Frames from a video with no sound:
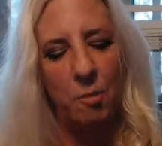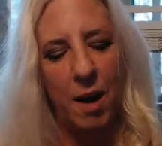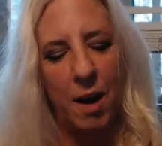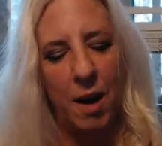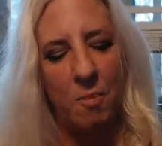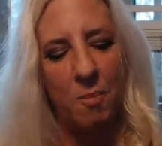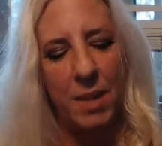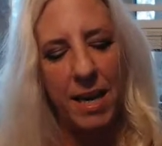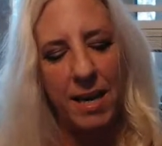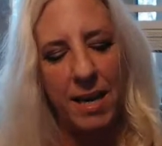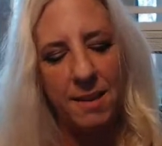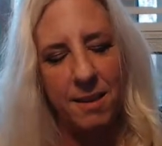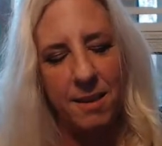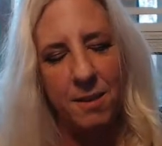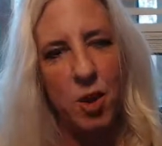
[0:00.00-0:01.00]
by all
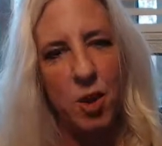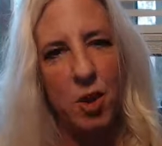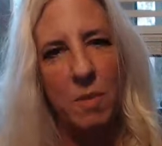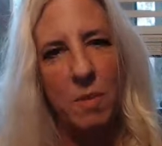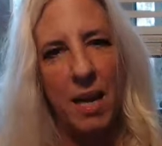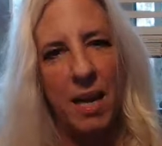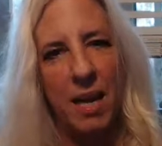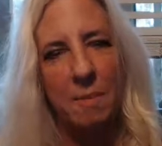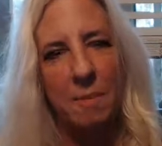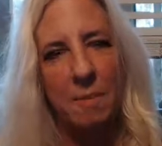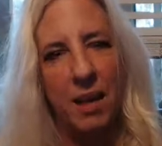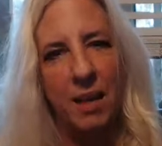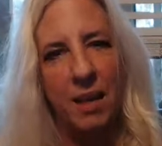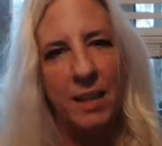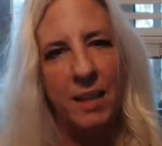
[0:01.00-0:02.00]
means, shoot me an
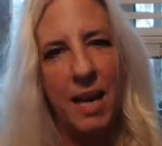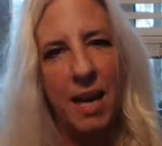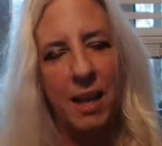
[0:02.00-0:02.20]
email at that